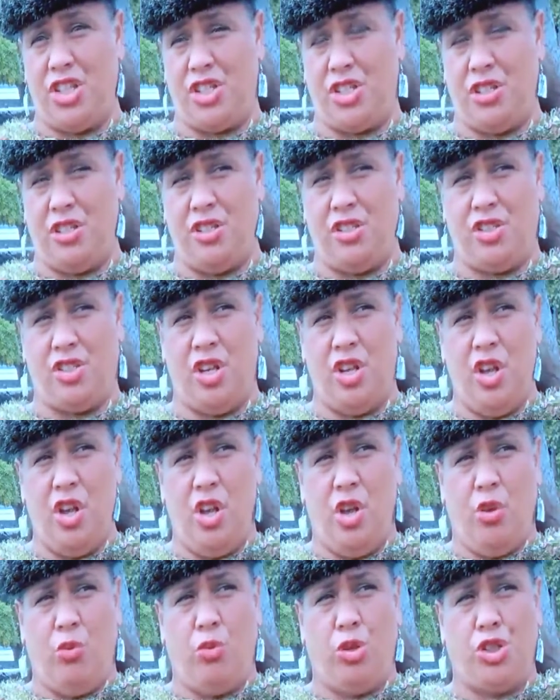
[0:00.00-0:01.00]
of black
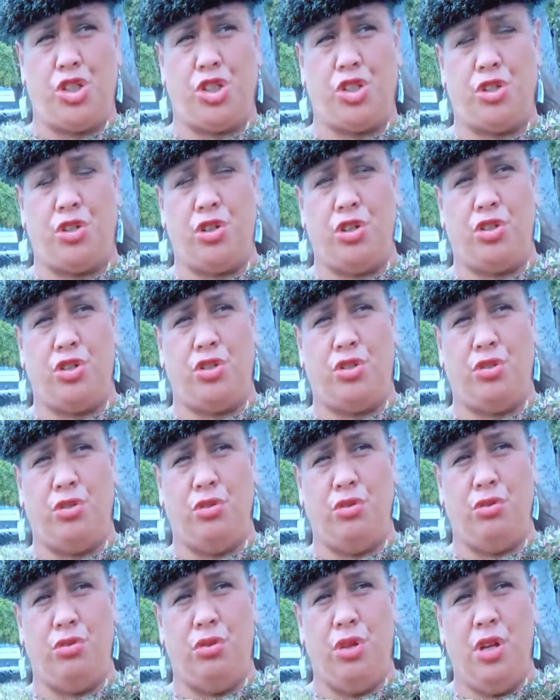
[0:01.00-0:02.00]
coffee.
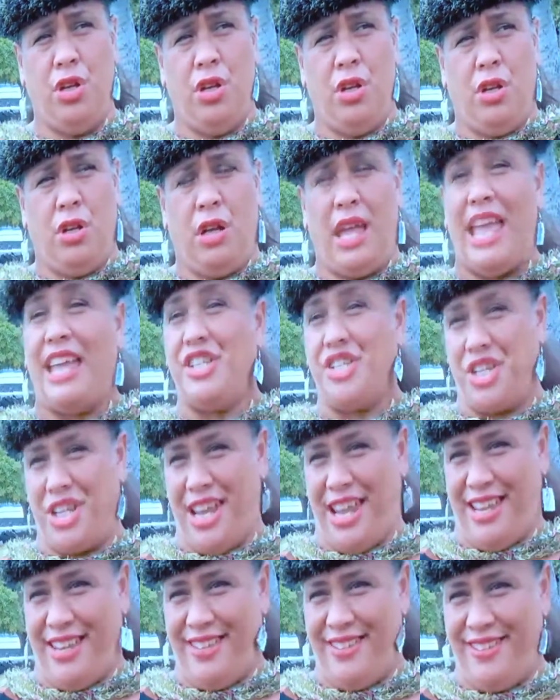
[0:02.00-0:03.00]
Only 25
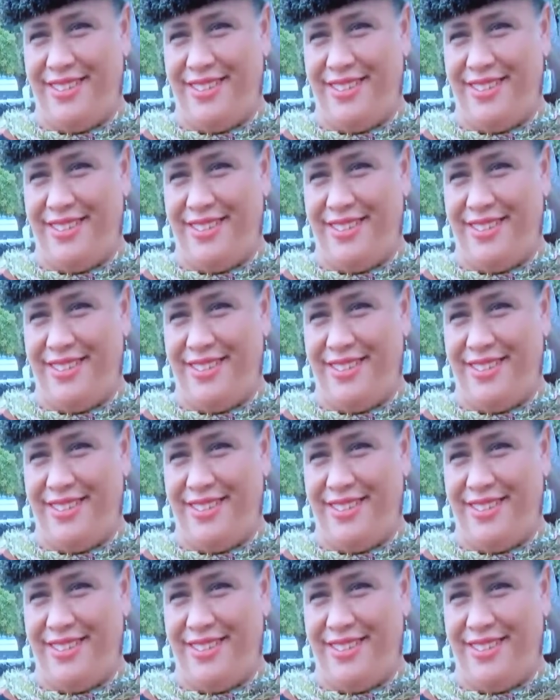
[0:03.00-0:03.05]
calories.